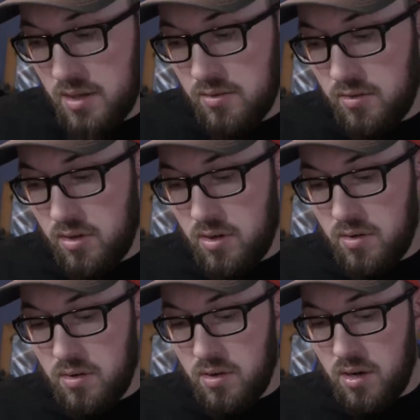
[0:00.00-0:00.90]

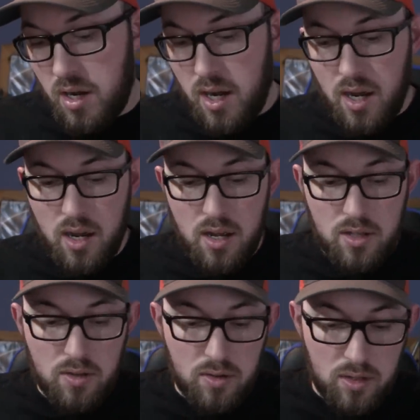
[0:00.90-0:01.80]
So
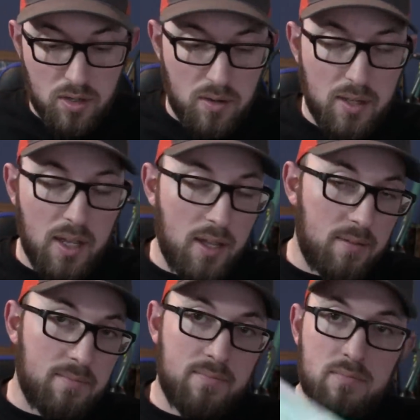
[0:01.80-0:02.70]
you can go
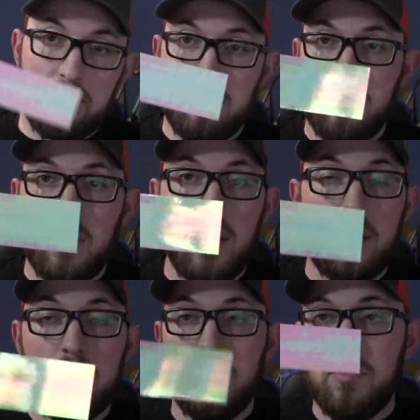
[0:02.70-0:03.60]
again.
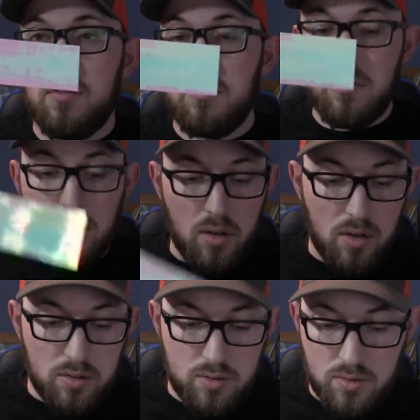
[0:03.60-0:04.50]
Tapes.
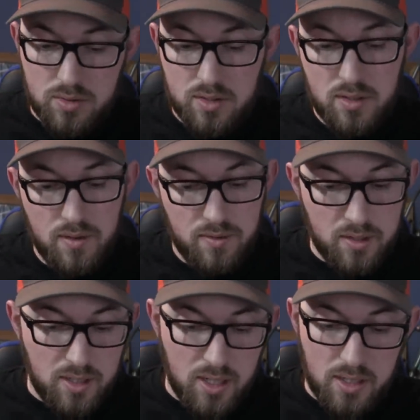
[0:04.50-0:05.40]
All sorts of
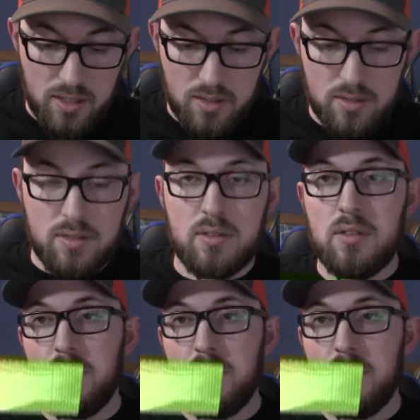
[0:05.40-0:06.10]
different colors,